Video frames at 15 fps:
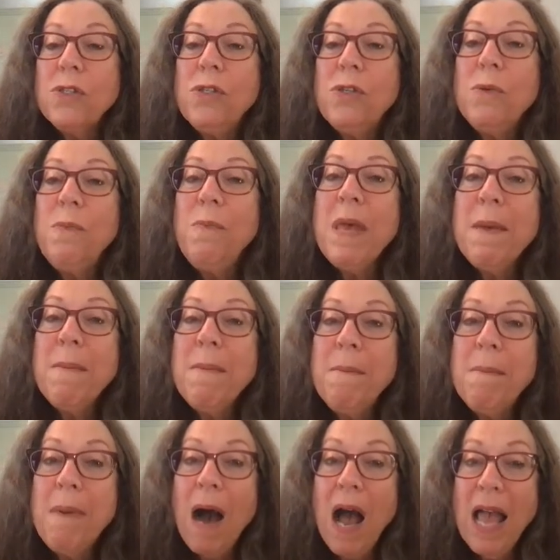to be
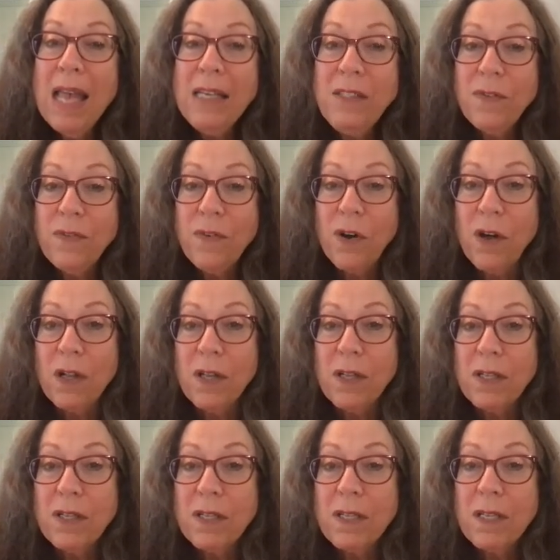mindful
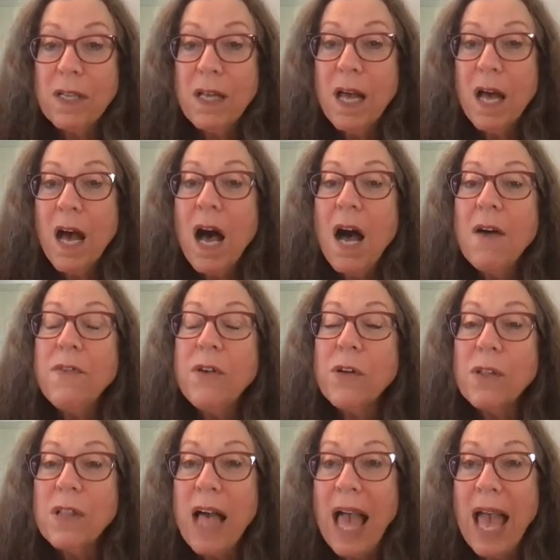of
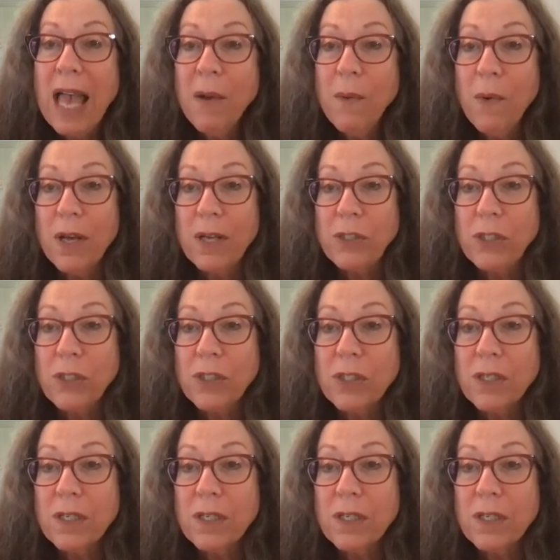your language,